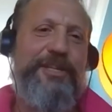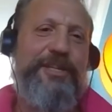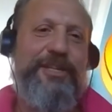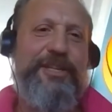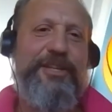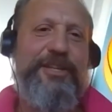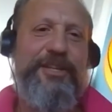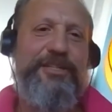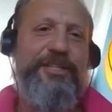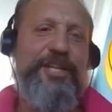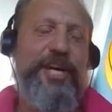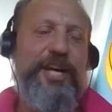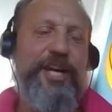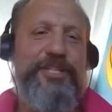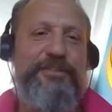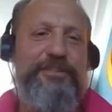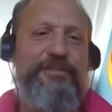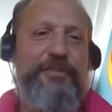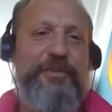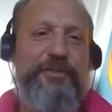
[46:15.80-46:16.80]
the
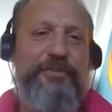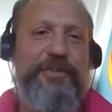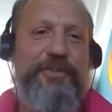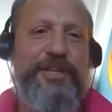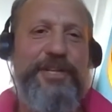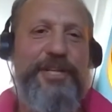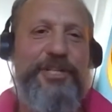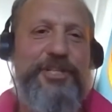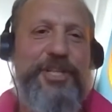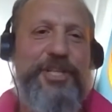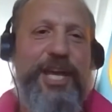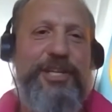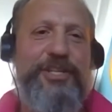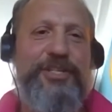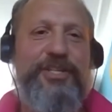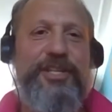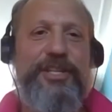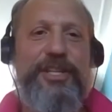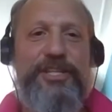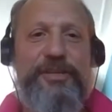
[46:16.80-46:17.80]
dance aerobic fitness
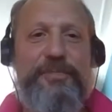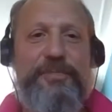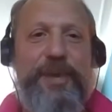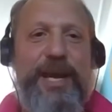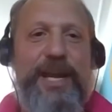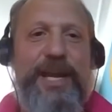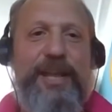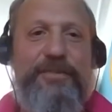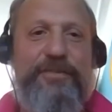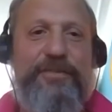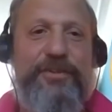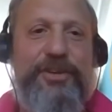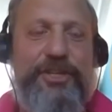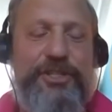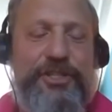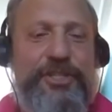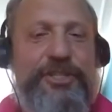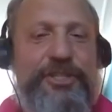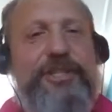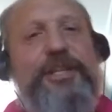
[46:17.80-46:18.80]
test, and there's a ballet
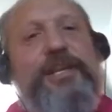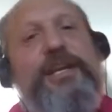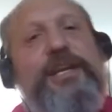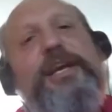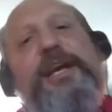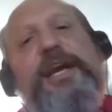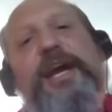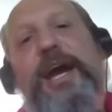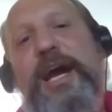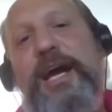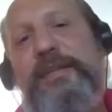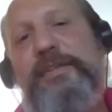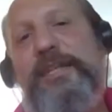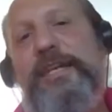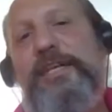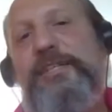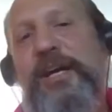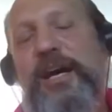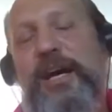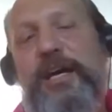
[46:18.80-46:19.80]
version and
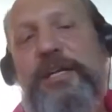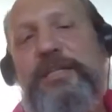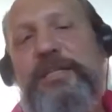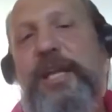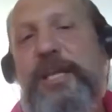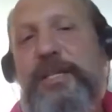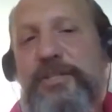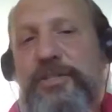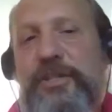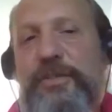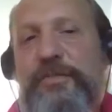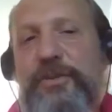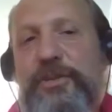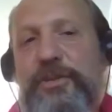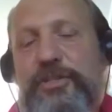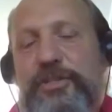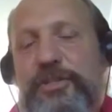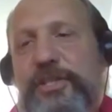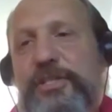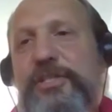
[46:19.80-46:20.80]
there's a high intensity
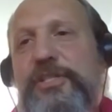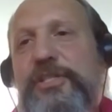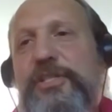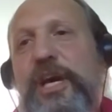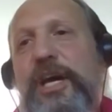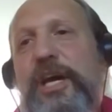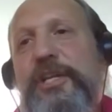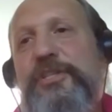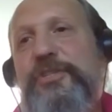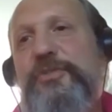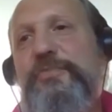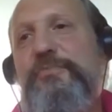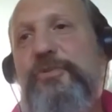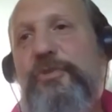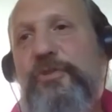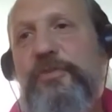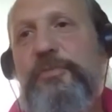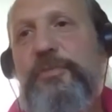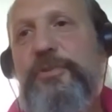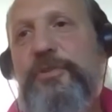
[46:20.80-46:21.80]
version. This is dance
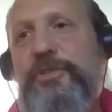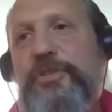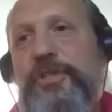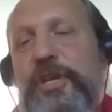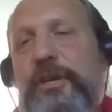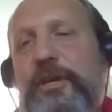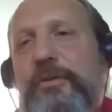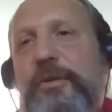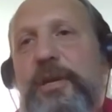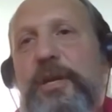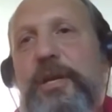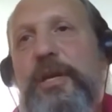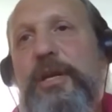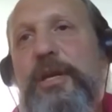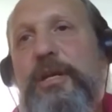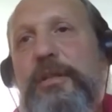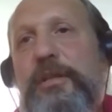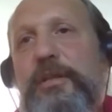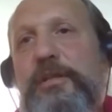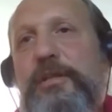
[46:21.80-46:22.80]
movement. So
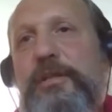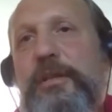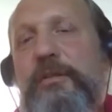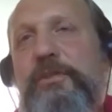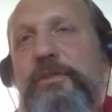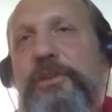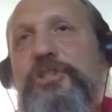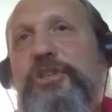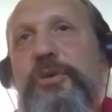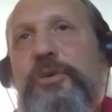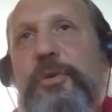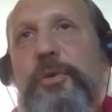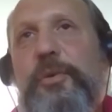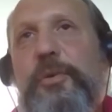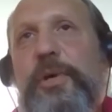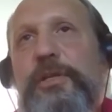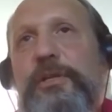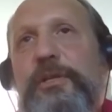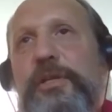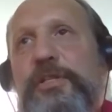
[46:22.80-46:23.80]
the original
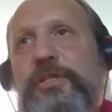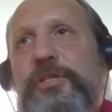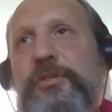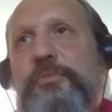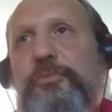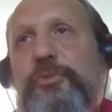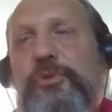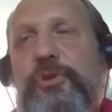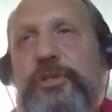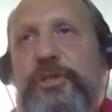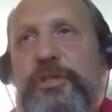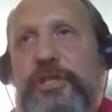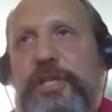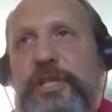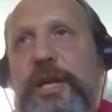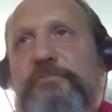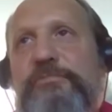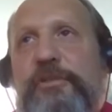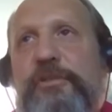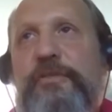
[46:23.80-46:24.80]
one is more
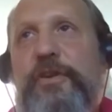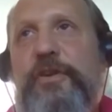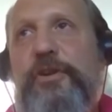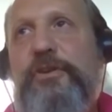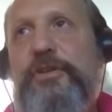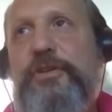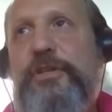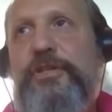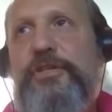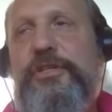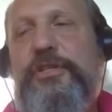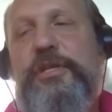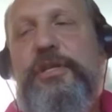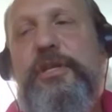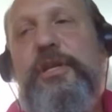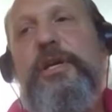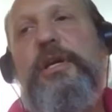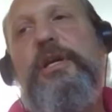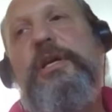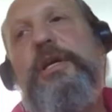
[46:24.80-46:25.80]
contemporary focused,
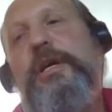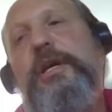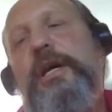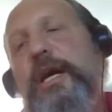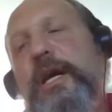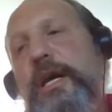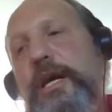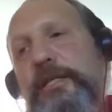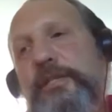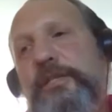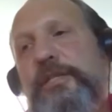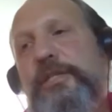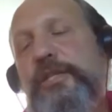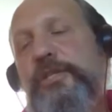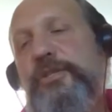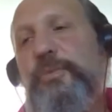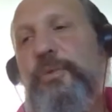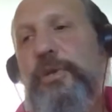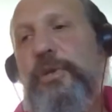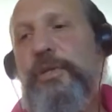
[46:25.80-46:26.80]
and
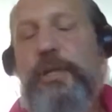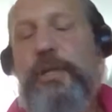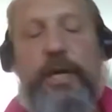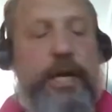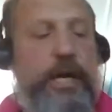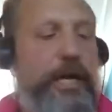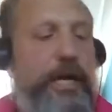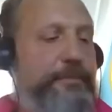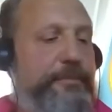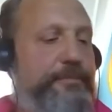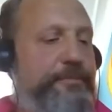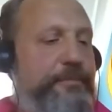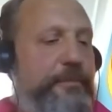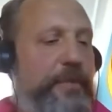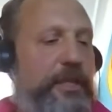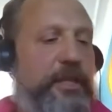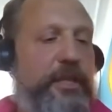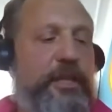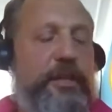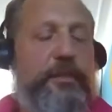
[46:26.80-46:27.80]
this one,
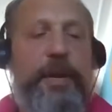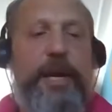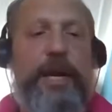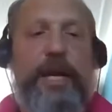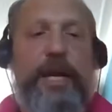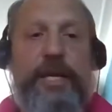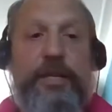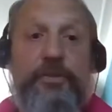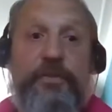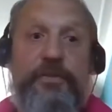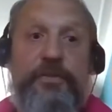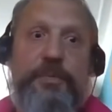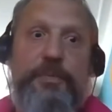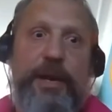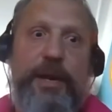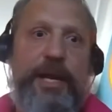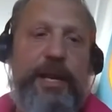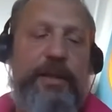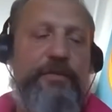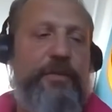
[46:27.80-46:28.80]
and then the ballet is obviously
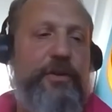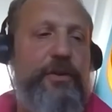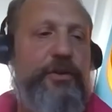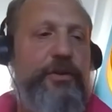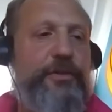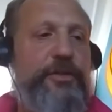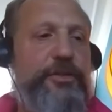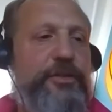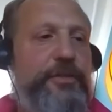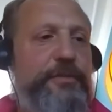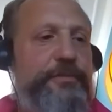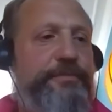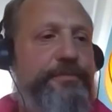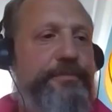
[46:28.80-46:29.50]
ballet focused.